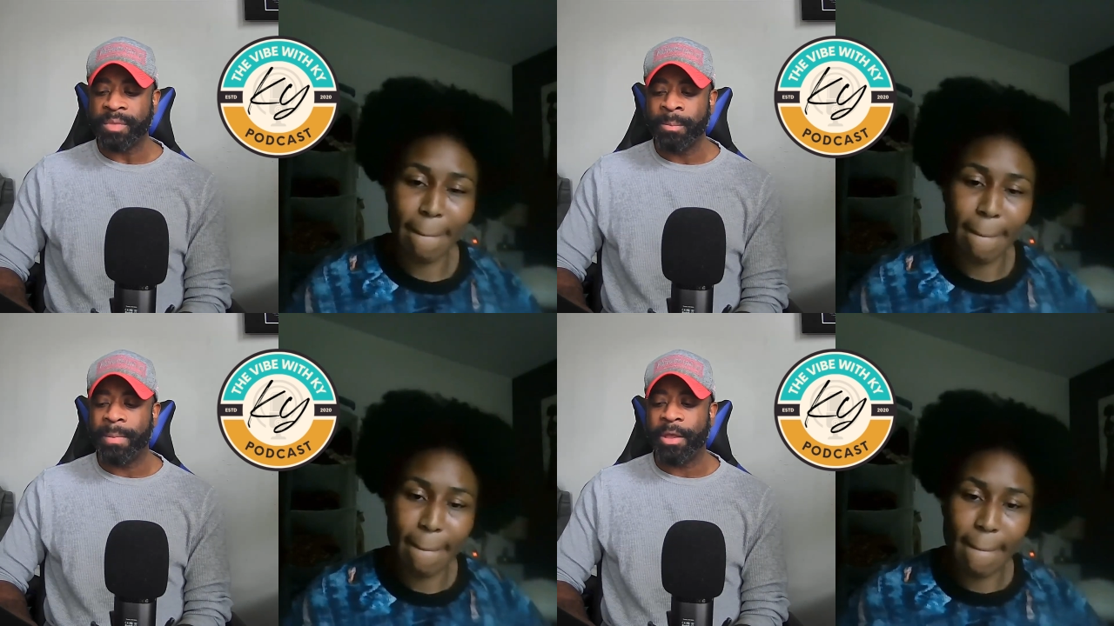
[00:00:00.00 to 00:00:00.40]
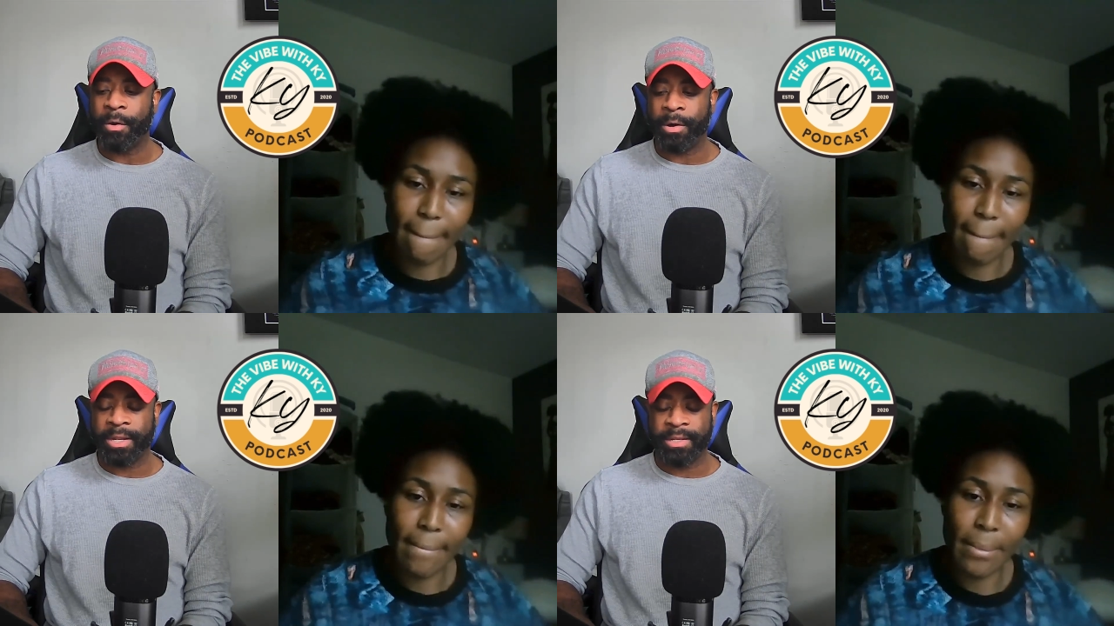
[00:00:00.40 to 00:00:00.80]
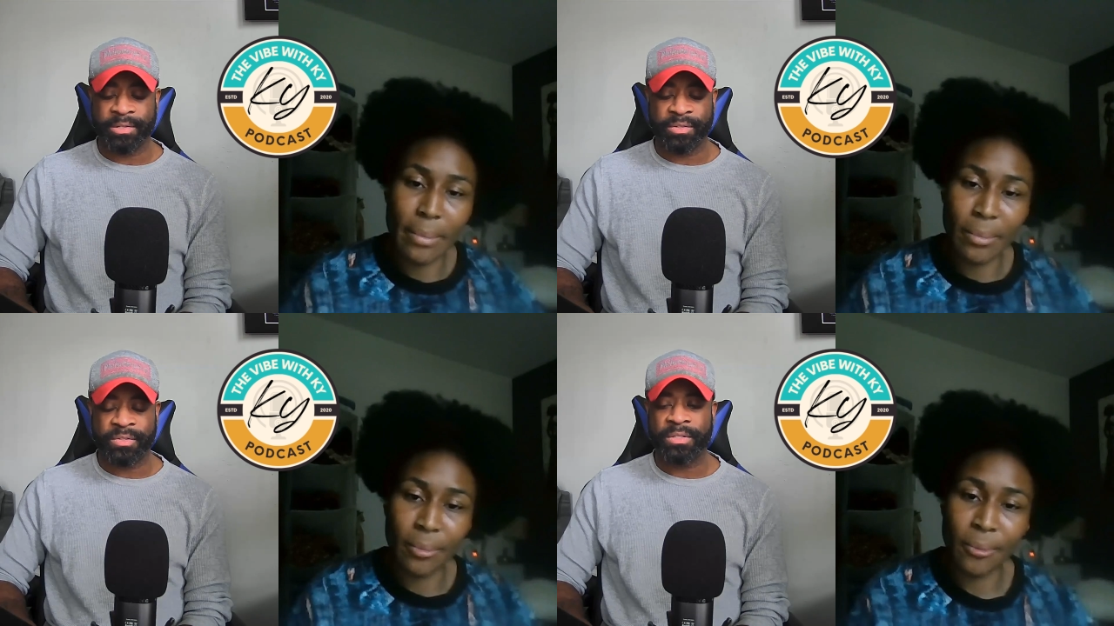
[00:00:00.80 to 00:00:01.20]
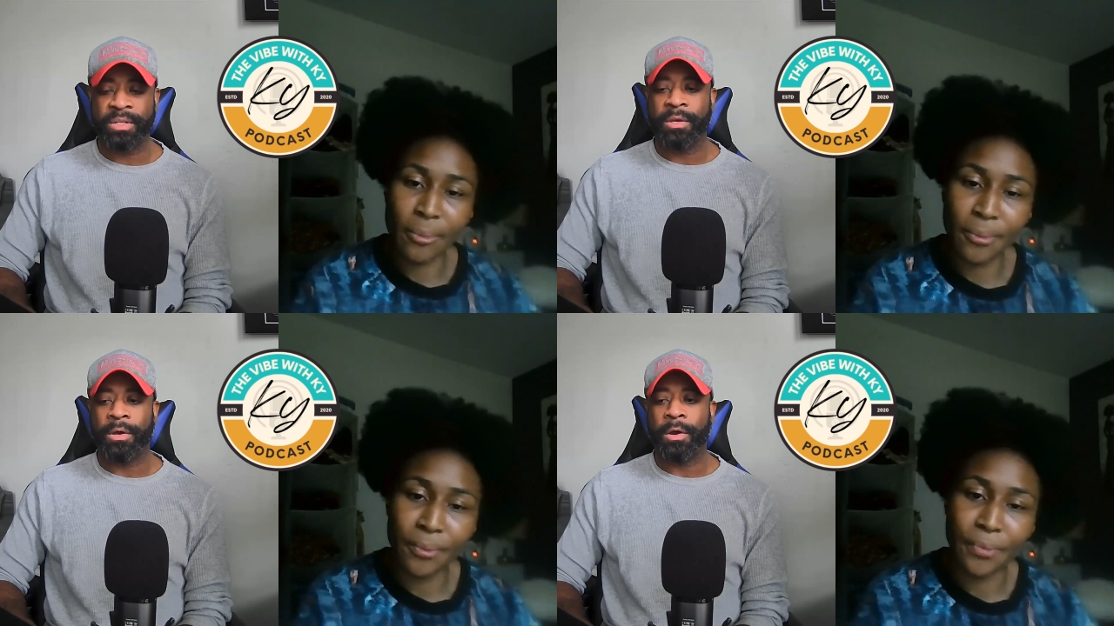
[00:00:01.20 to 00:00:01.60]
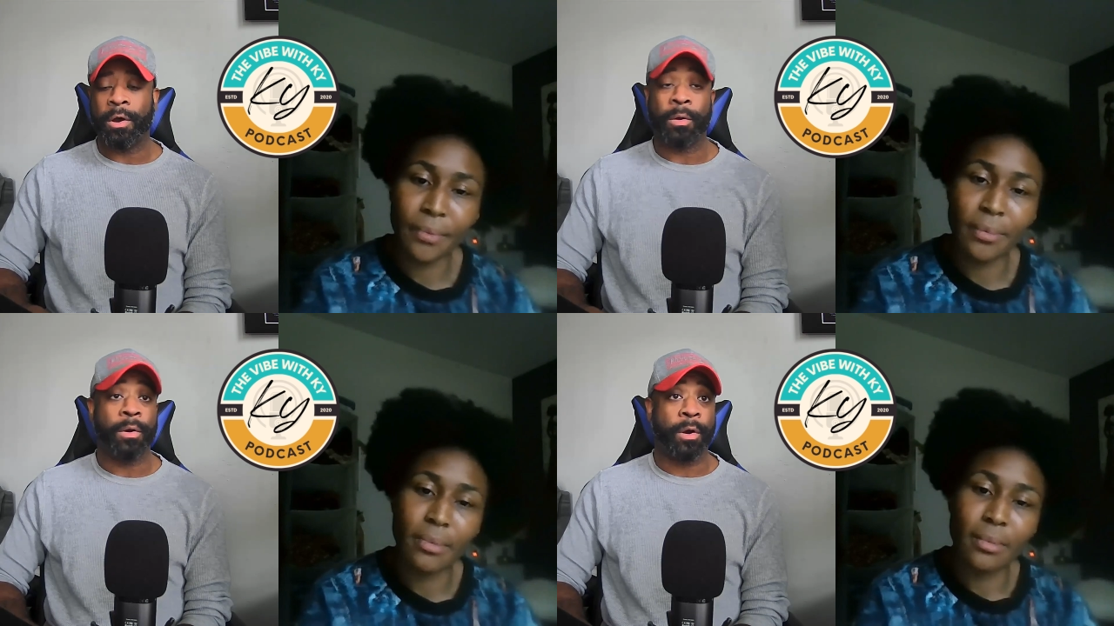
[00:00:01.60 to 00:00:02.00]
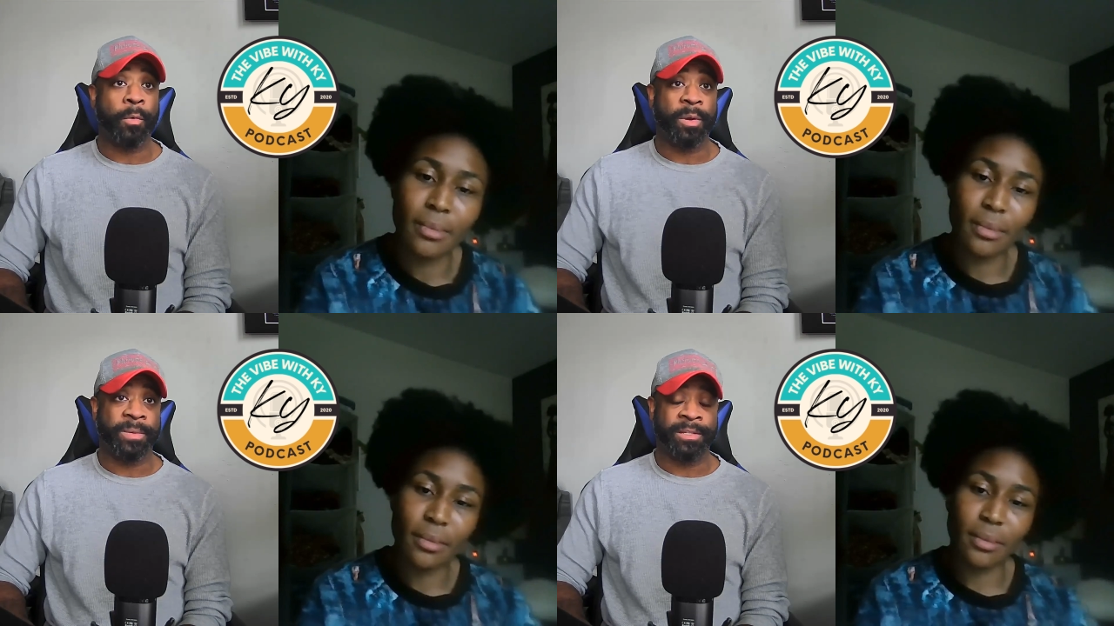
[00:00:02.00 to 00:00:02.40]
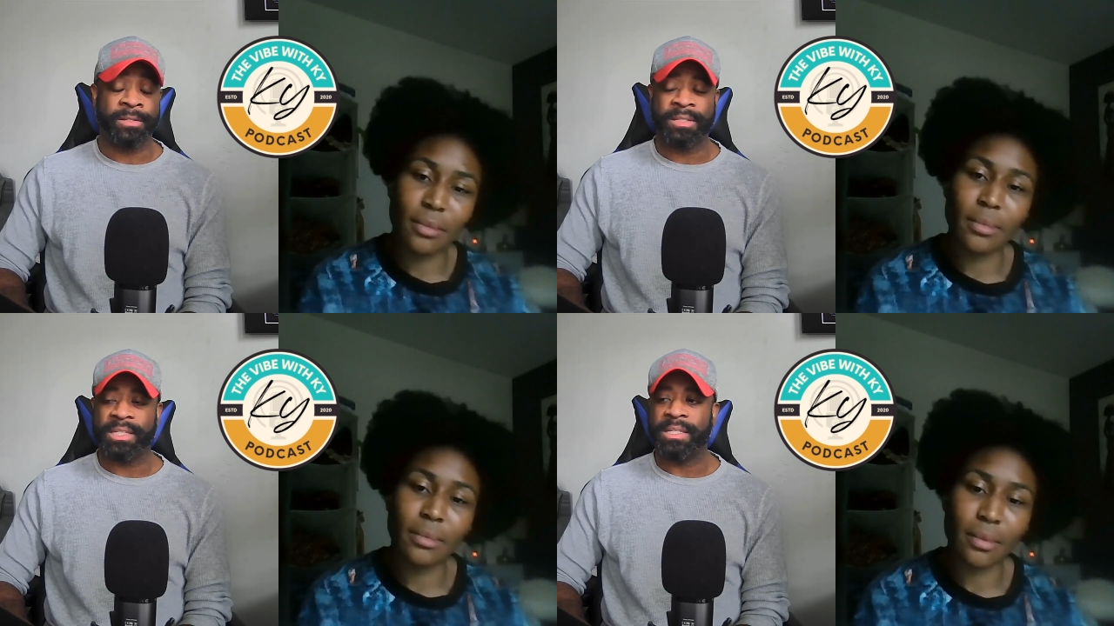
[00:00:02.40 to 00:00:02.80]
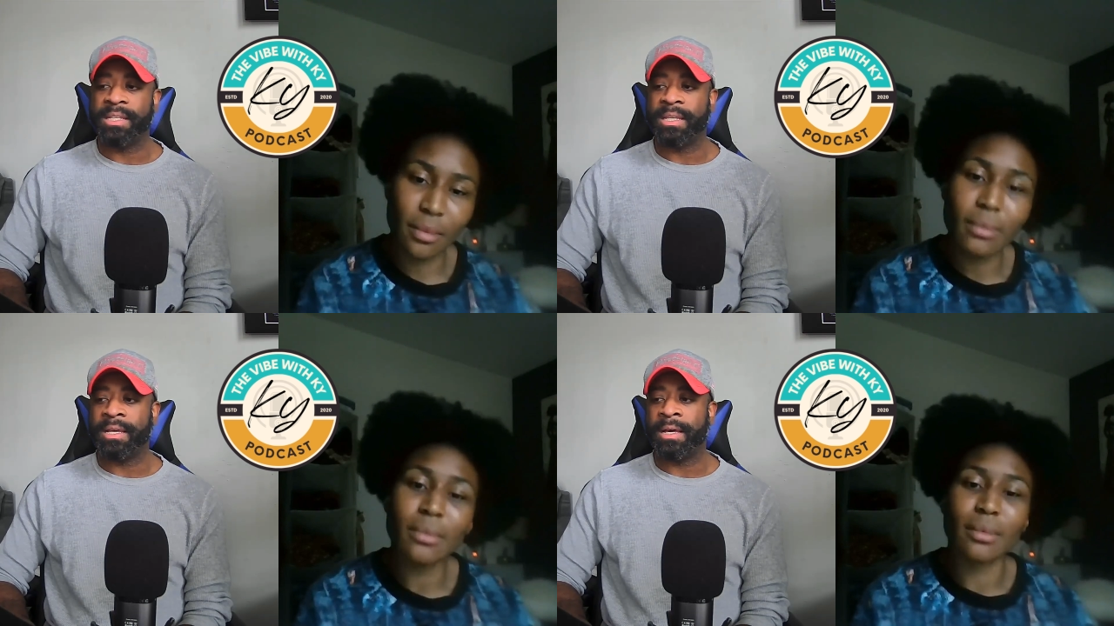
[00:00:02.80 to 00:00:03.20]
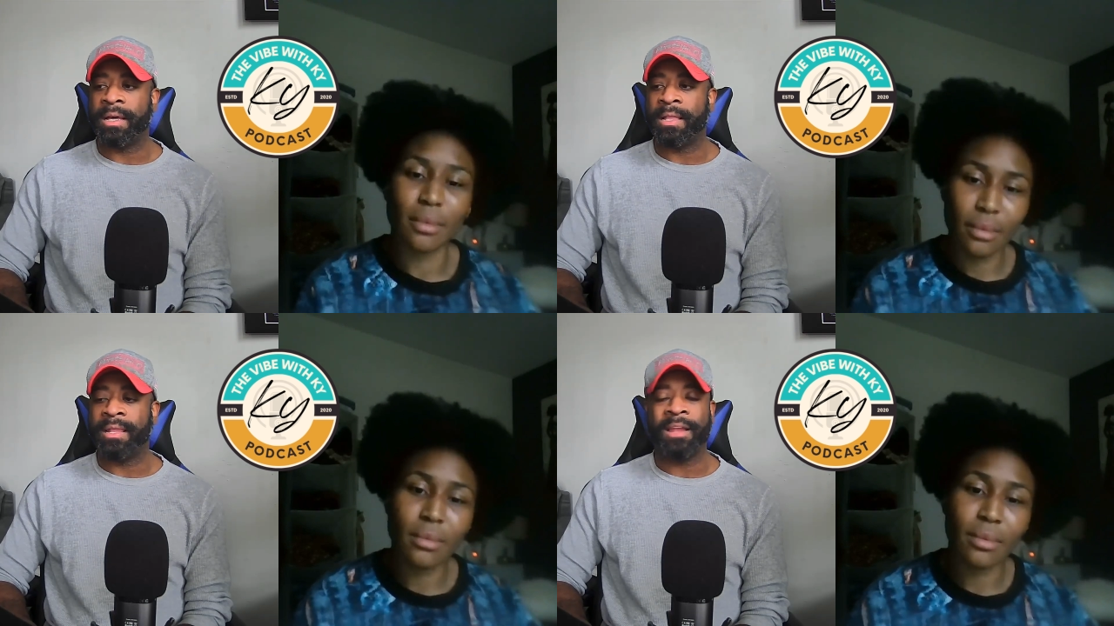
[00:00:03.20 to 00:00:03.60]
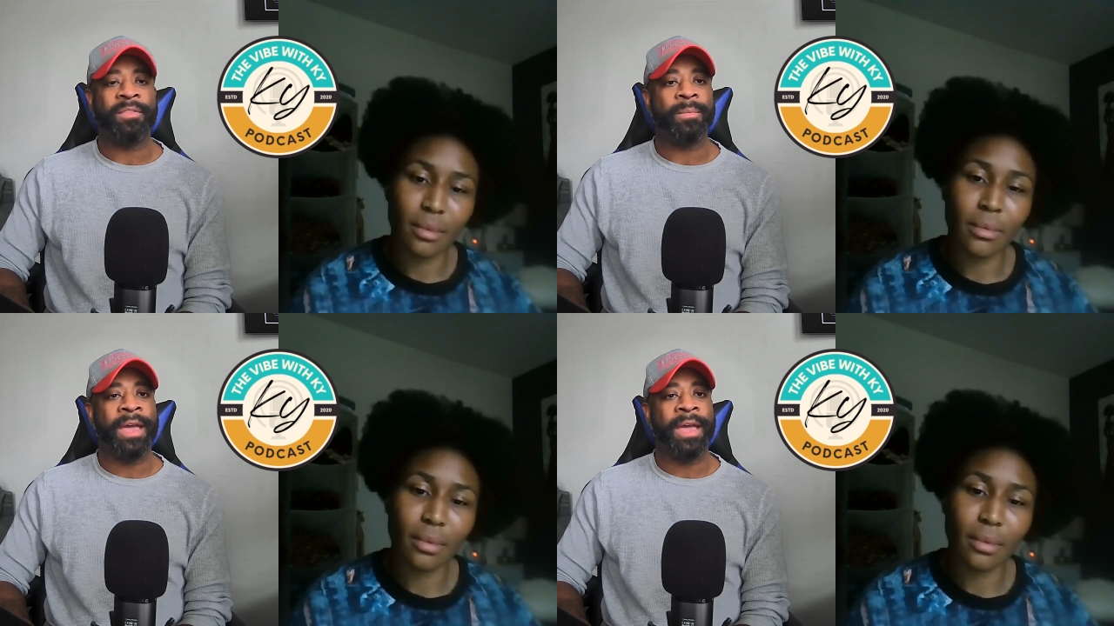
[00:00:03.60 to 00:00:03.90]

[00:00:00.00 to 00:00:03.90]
Speaker 1: my audience are, are women. Uh, a lot of them